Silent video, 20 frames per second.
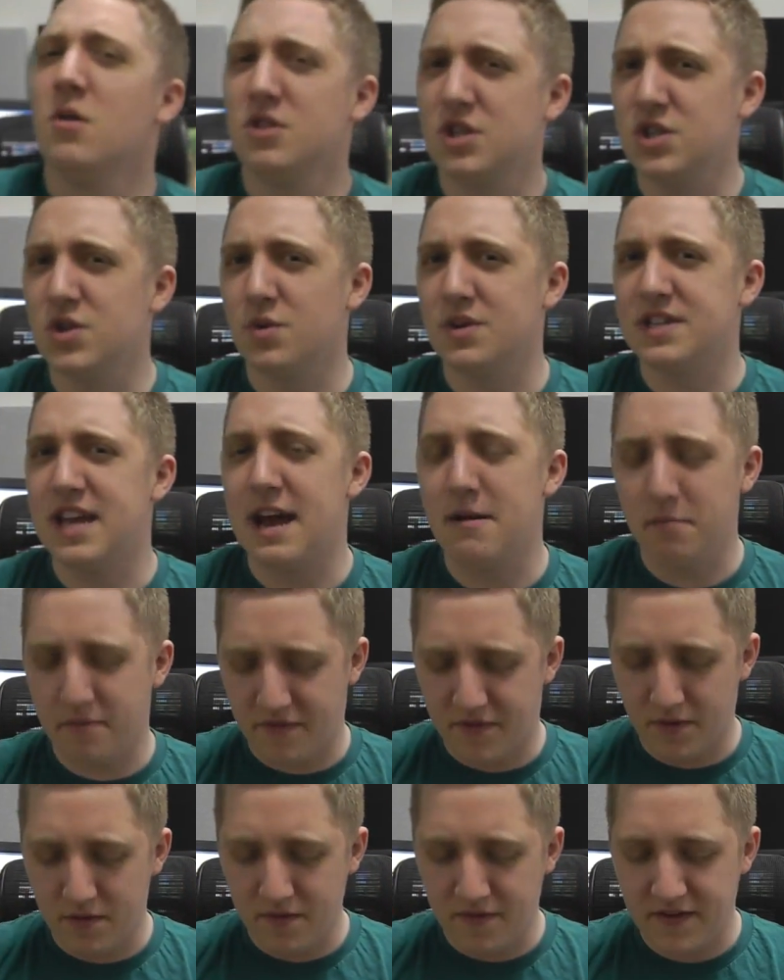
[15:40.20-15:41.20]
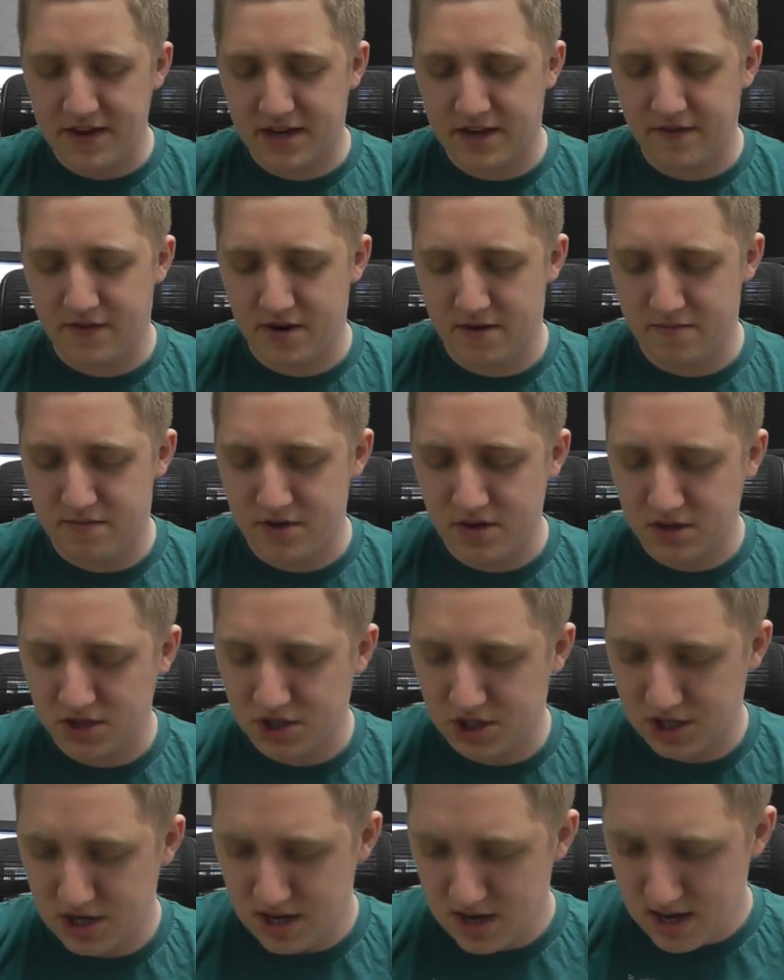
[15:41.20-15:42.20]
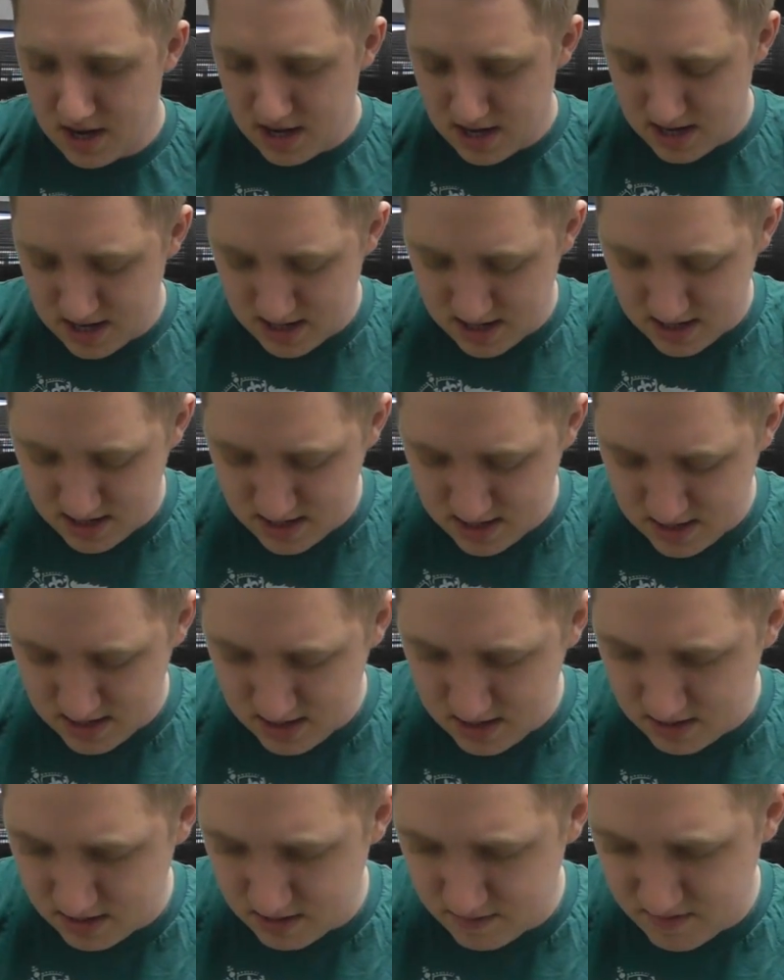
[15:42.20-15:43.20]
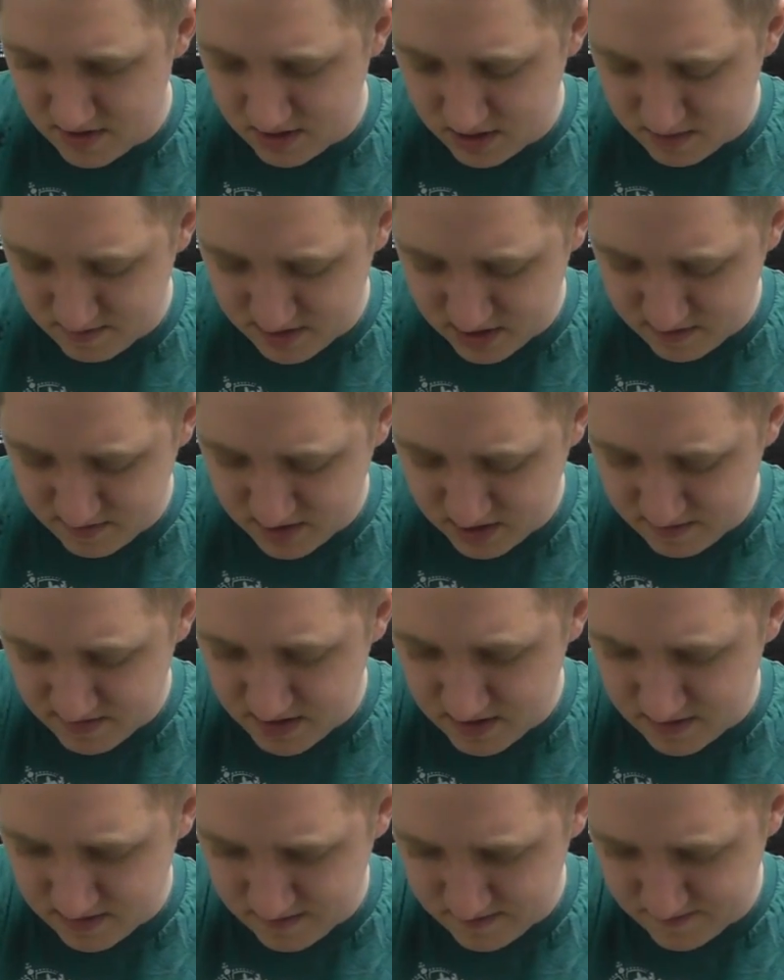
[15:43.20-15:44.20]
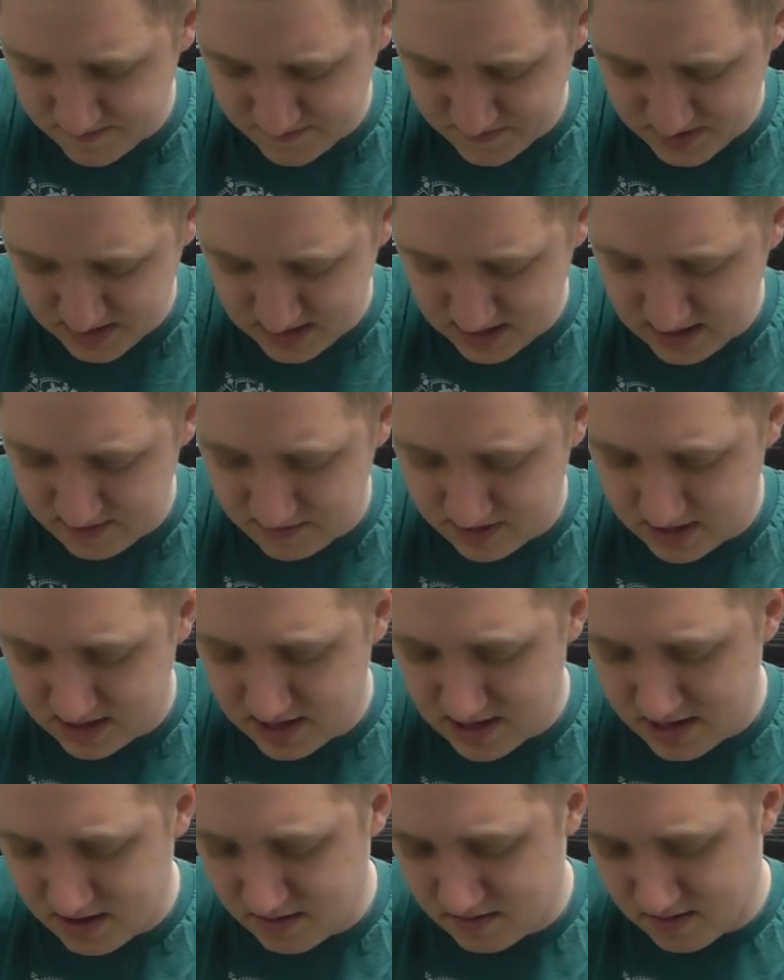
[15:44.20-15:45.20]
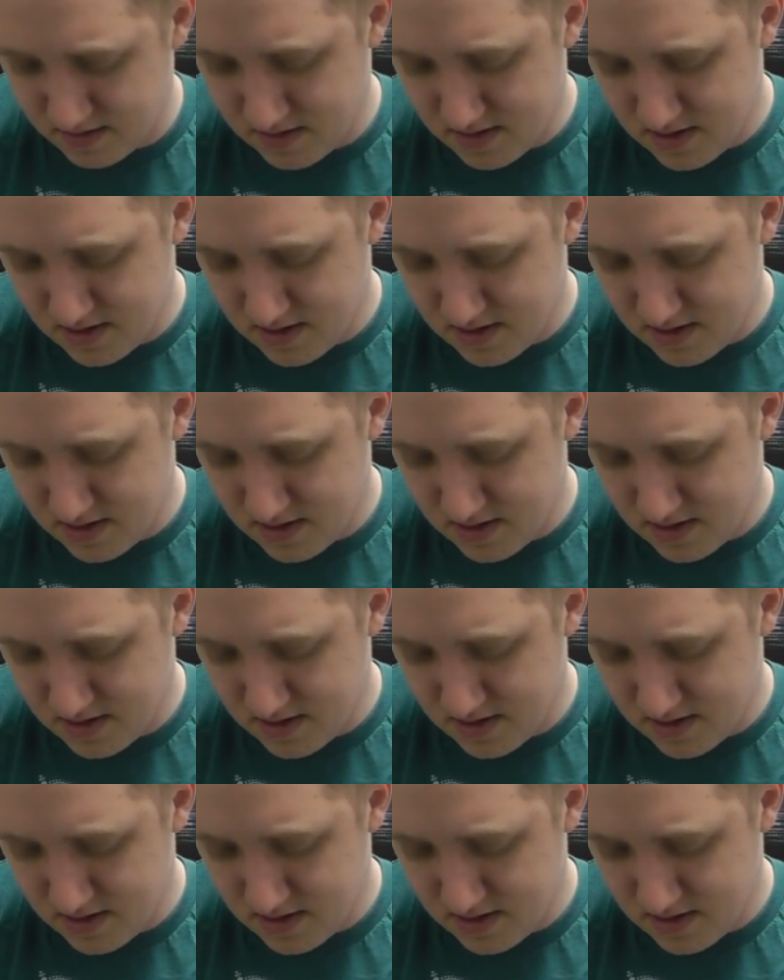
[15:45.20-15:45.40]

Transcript: which is always helpful. Thank you very much. Come on. There we go.